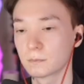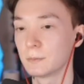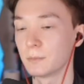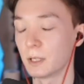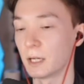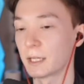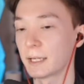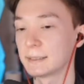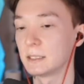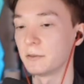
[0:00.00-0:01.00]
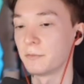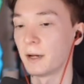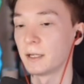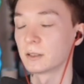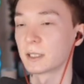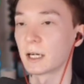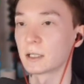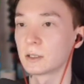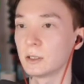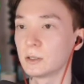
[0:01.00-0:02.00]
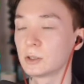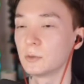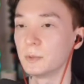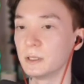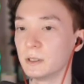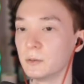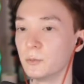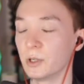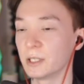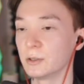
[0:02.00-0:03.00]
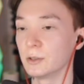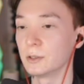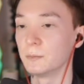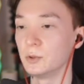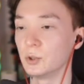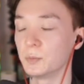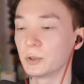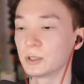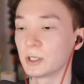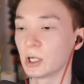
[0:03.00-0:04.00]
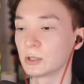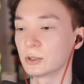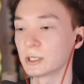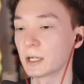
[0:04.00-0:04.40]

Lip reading: But I can't define a character to be really good just because they counters another